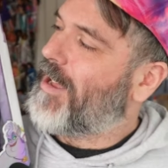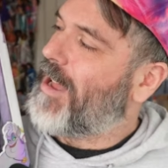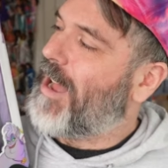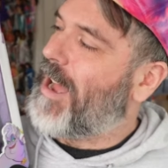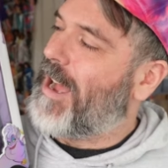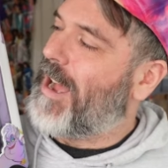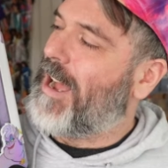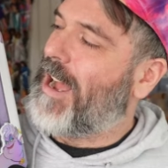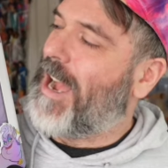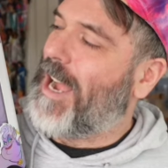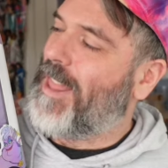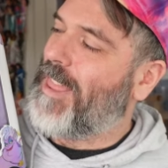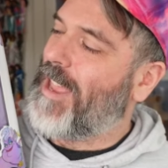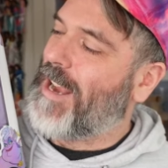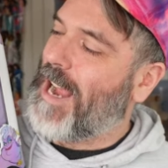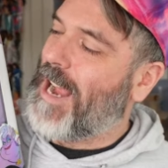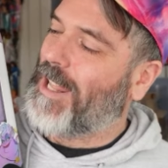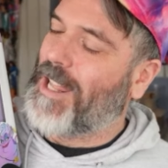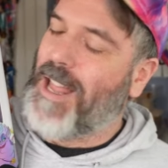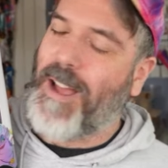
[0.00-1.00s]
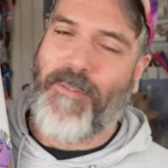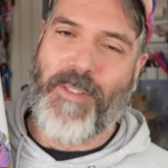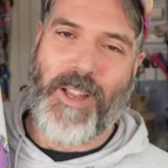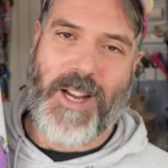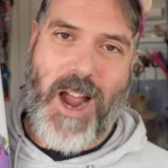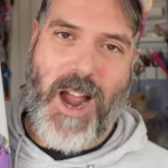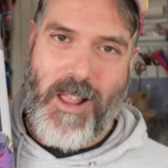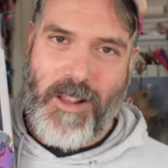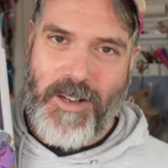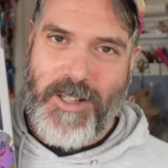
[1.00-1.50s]
Uh, I think I love the
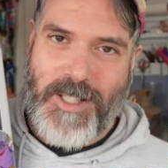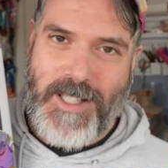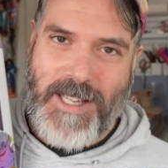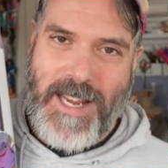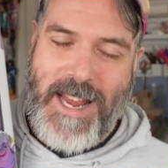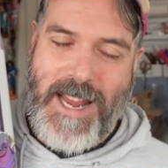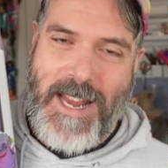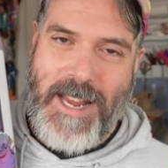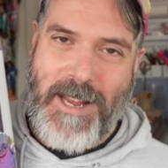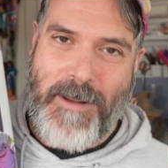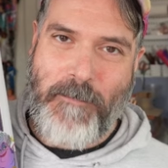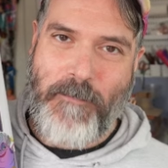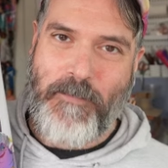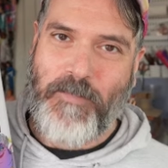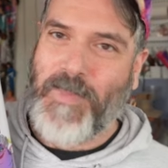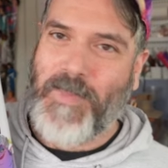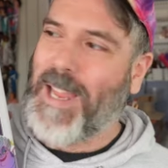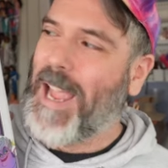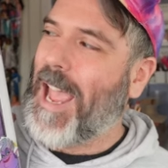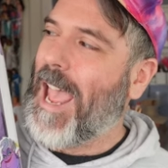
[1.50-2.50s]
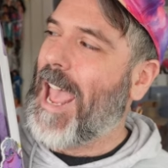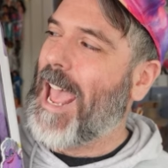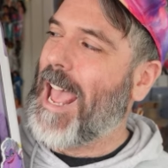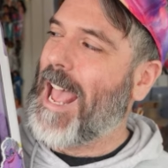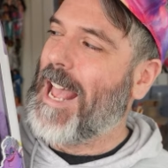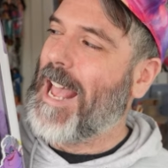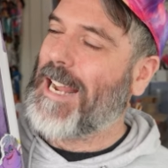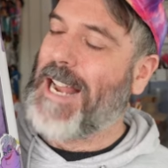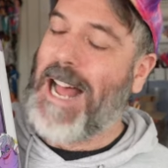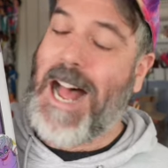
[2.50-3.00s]
color scheme,
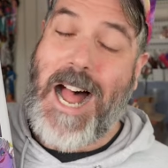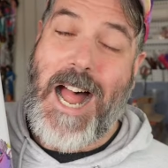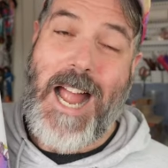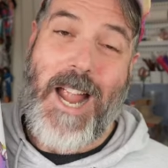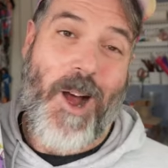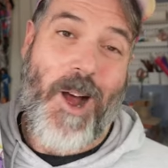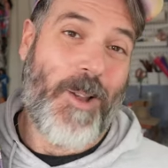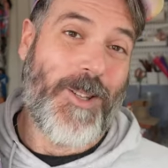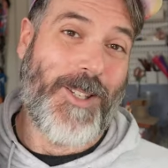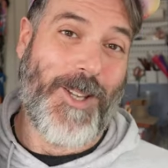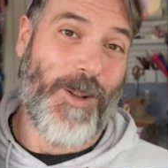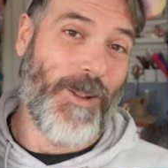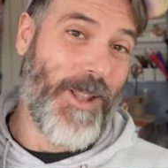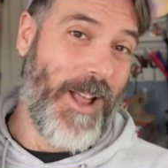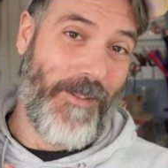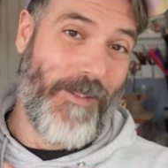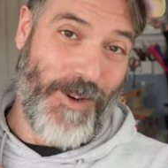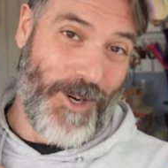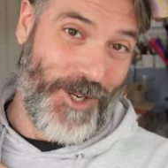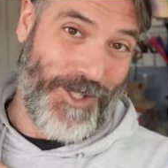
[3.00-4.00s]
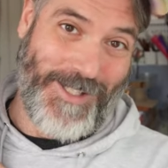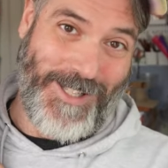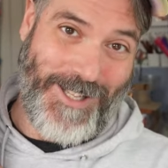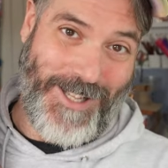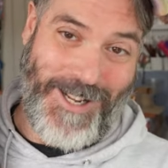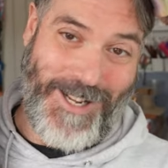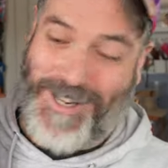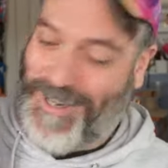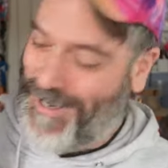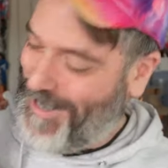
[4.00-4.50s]
and I also love
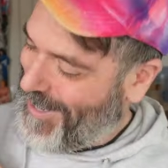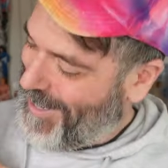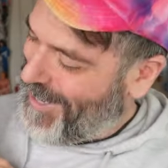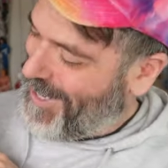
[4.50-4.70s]
Ursula.